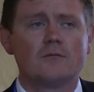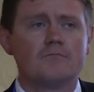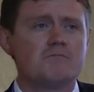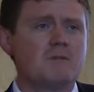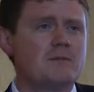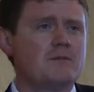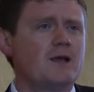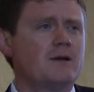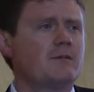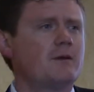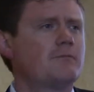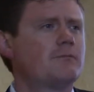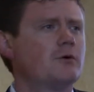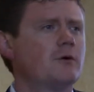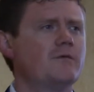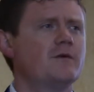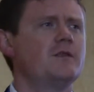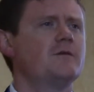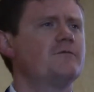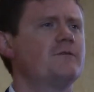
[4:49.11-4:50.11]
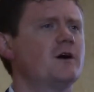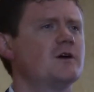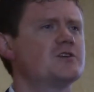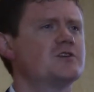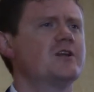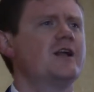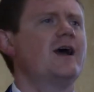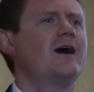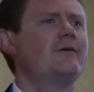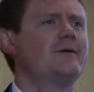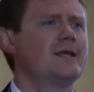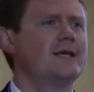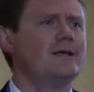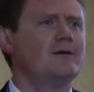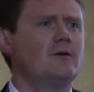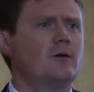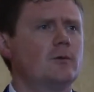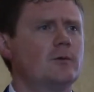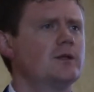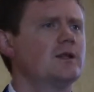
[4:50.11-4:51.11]
Maybe I'm improving the functionality,
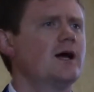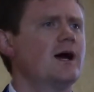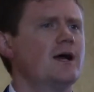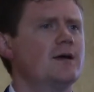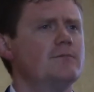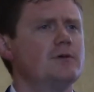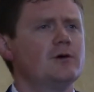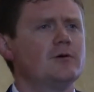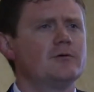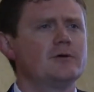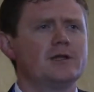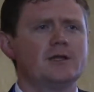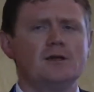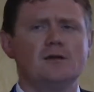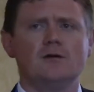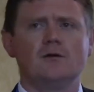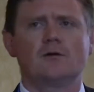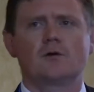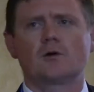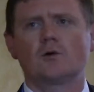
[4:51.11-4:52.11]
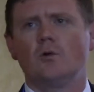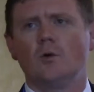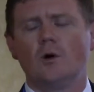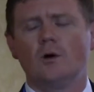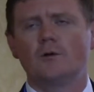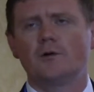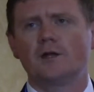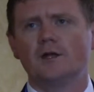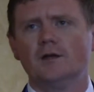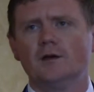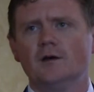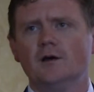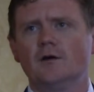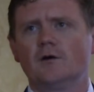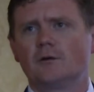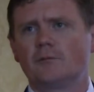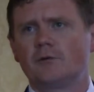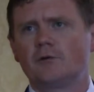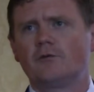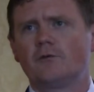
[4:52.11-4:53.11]
or reliability, or quality,
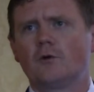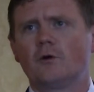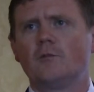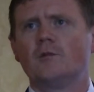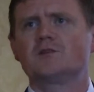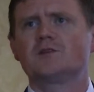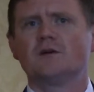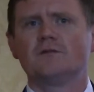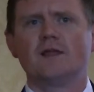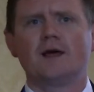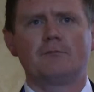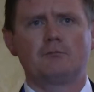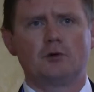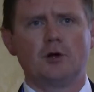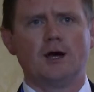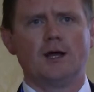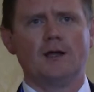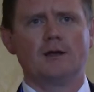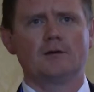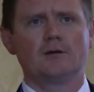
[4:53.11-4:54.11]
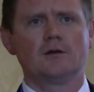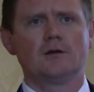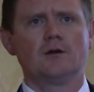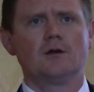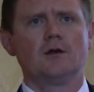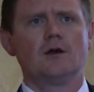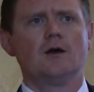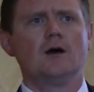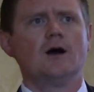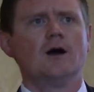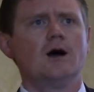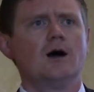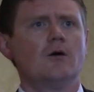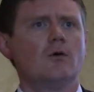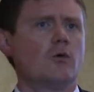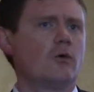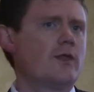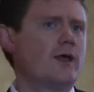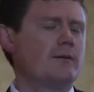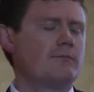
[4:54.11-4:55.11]
or performance of that product,
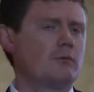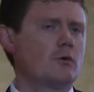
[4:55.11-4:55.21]
or